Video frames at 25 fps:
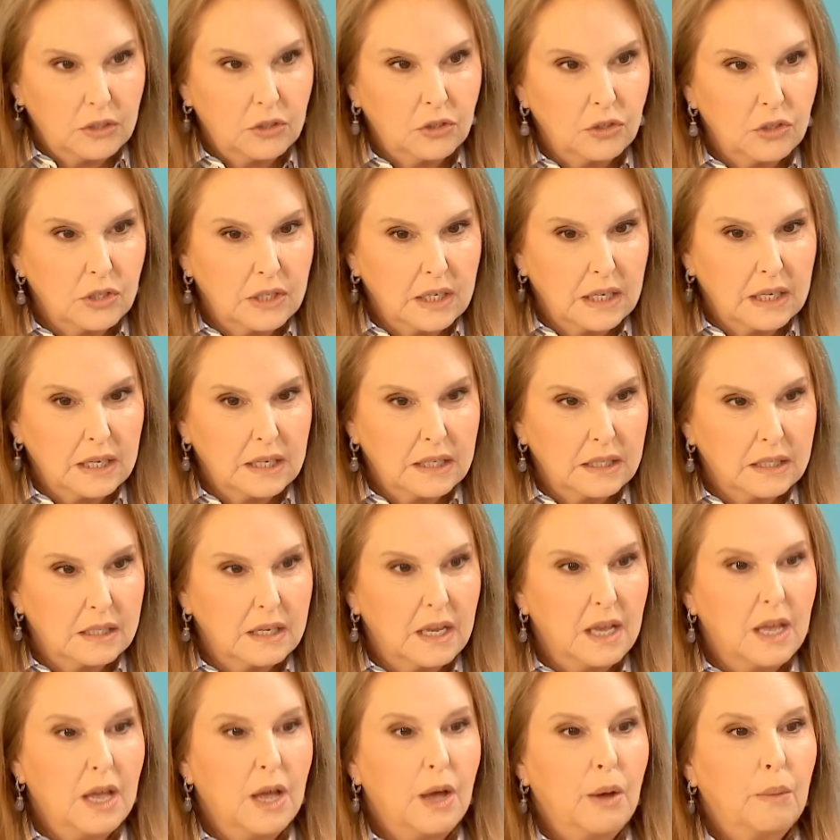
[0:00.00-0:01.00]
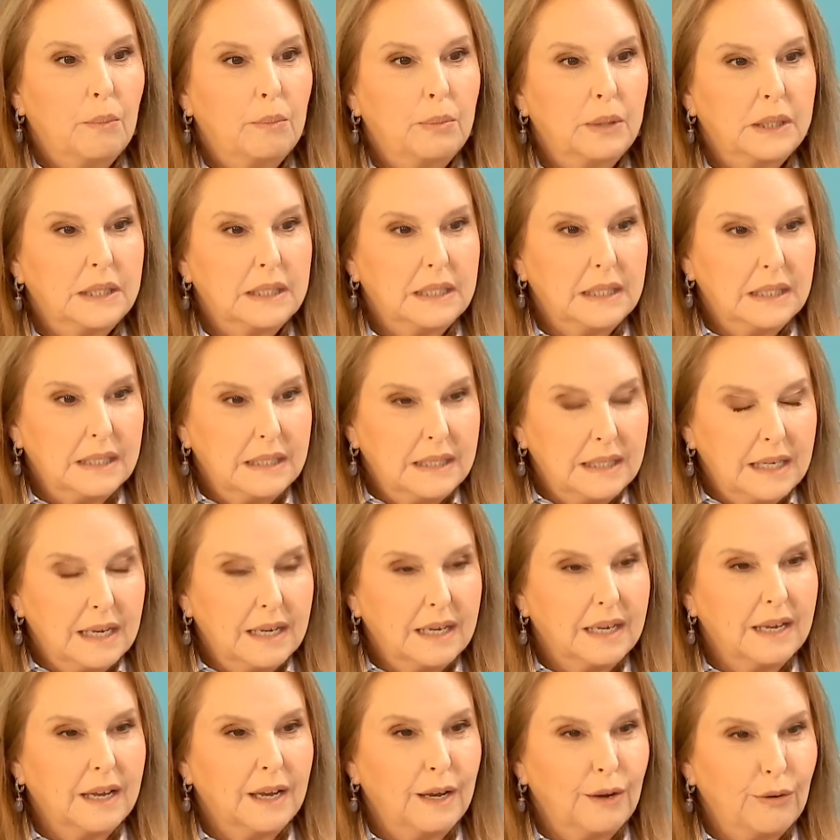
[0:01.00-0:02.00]
understands, but
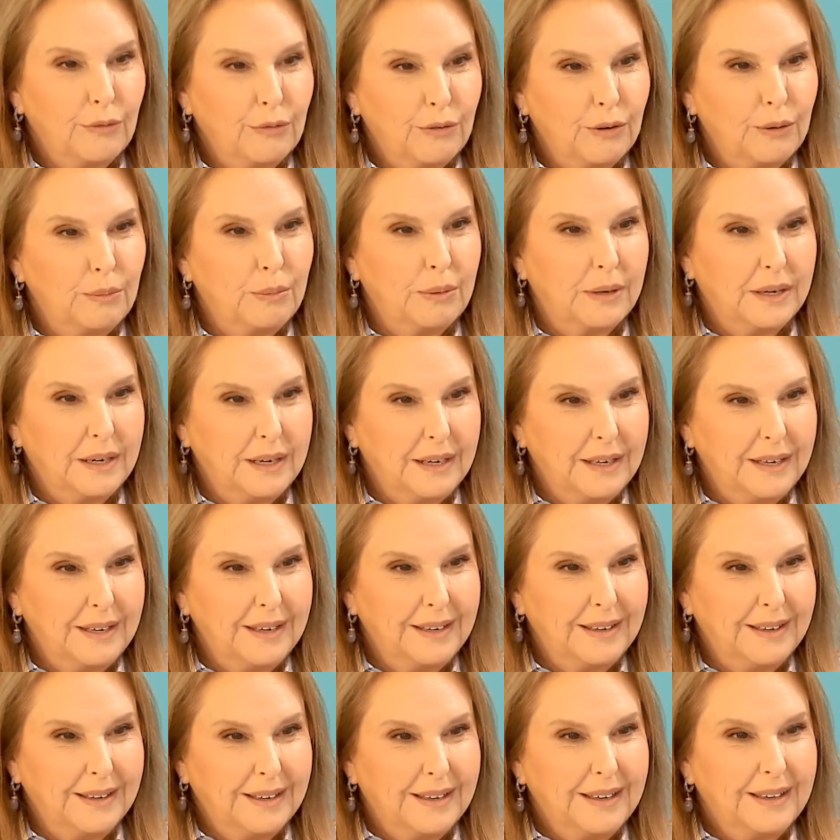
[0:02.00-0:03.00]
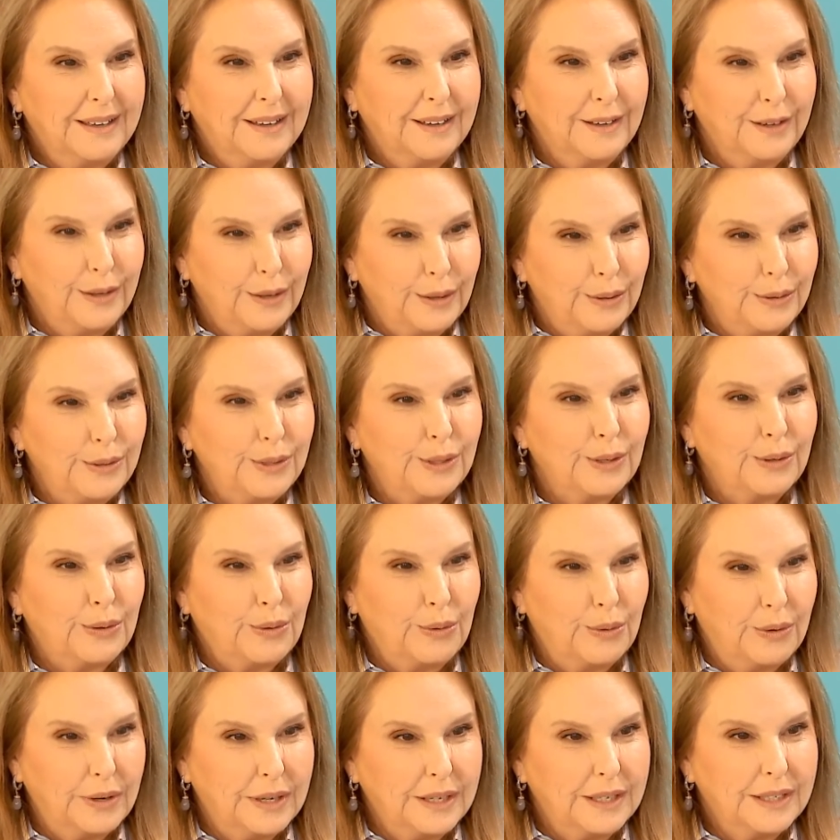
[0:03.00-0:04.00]
today everybody goes
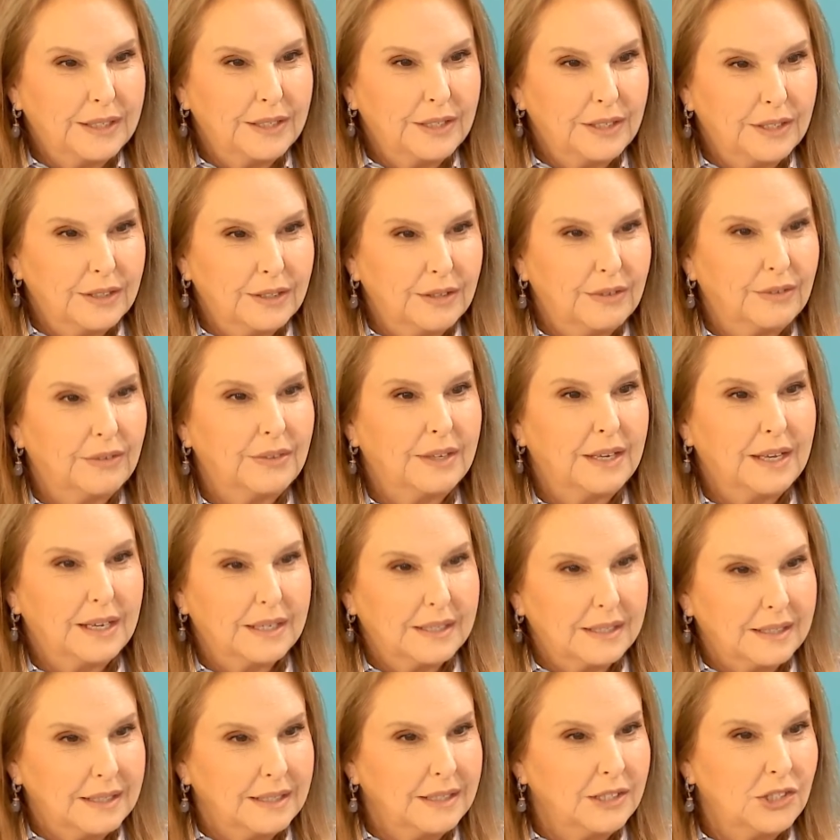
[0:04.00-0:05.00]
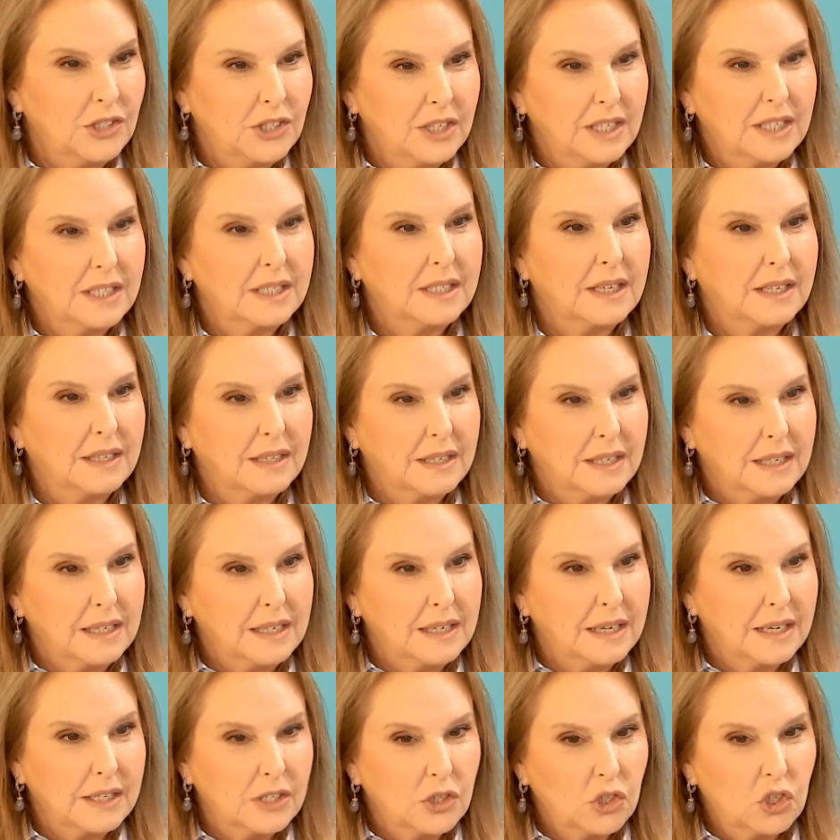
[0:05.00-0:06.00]
according to the SDGs and the
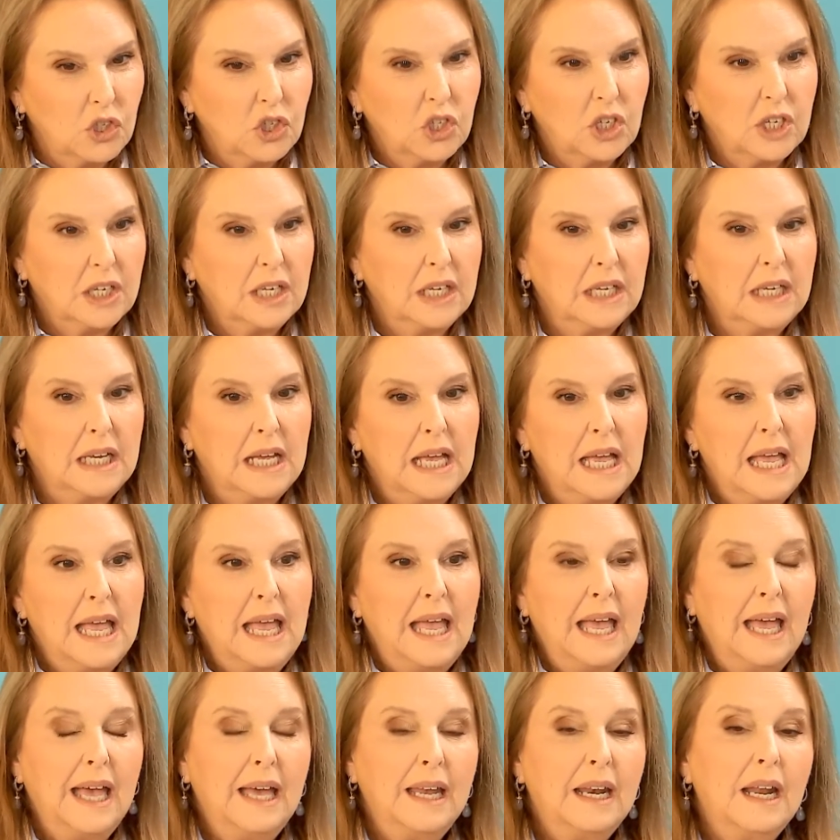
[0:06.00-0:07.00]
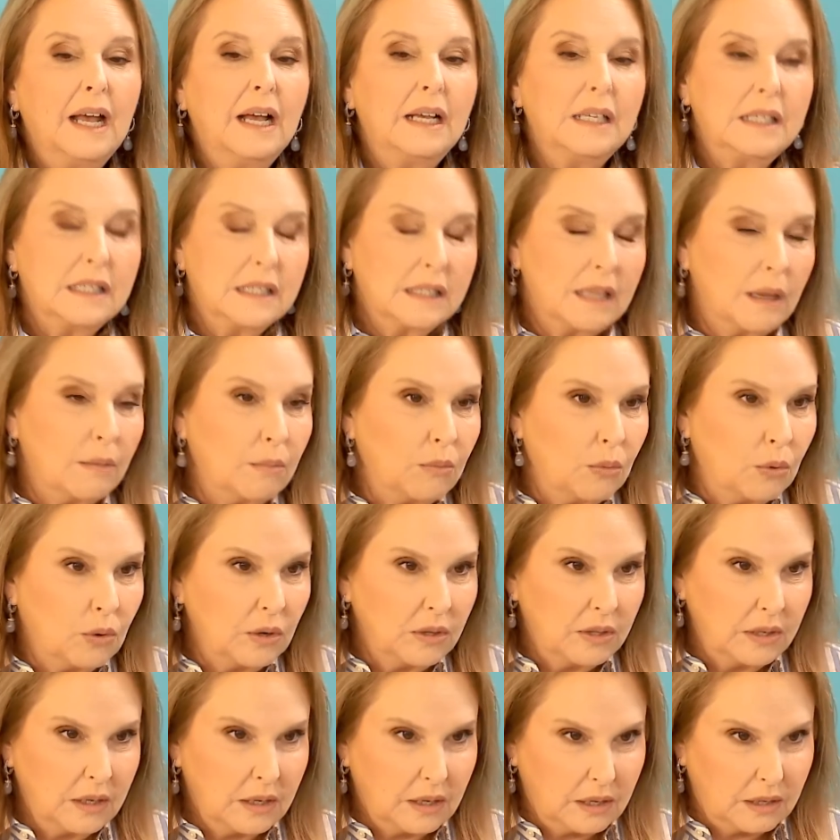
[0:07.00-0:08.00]
ESG, and some
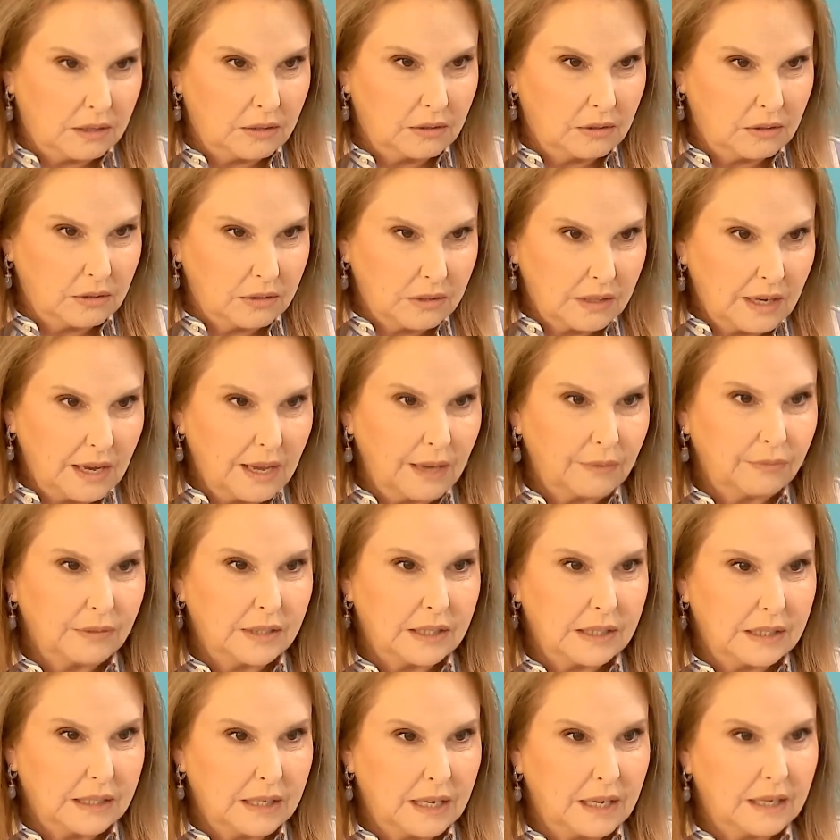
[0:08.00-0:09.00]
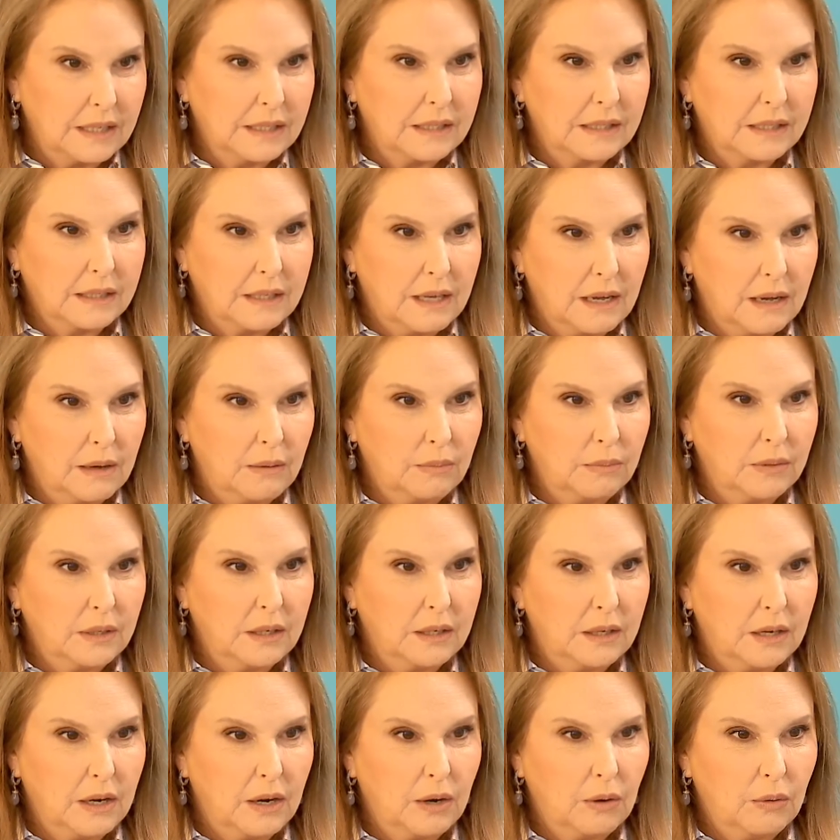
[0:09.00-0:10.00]
more than others. I have to say, some,
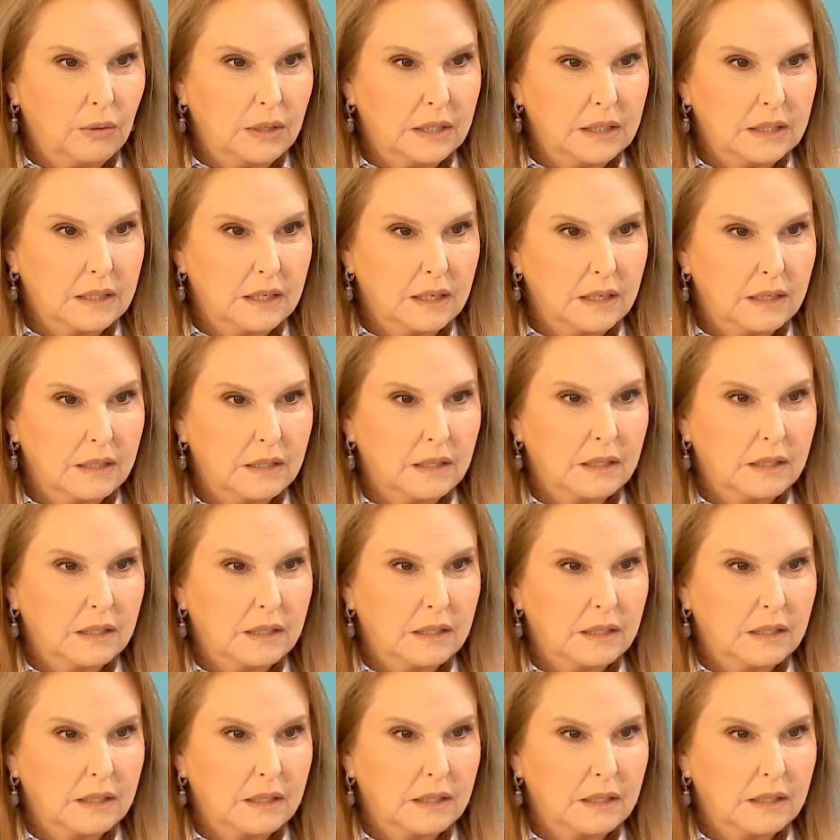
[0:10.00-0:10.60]
you know, it's